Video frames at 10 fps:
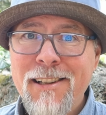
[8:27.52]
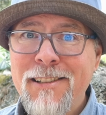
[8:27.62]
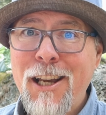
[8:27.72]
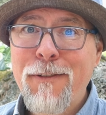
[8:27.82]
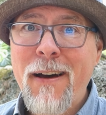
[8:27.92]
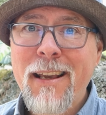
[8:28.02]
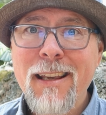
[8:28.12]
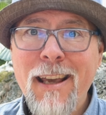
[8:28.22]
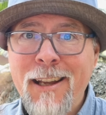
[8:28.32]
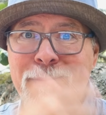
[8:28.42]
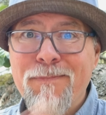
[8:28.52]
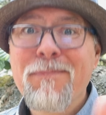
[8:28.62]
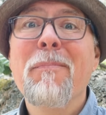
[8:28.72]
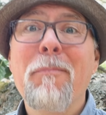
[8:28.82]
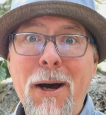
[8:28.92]
safe hiking and
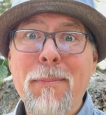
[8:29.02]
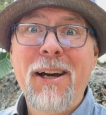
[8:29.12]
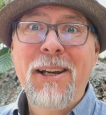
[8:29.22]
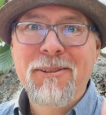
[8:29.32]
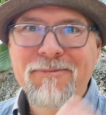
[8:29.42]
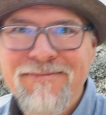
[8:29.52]
bye bye.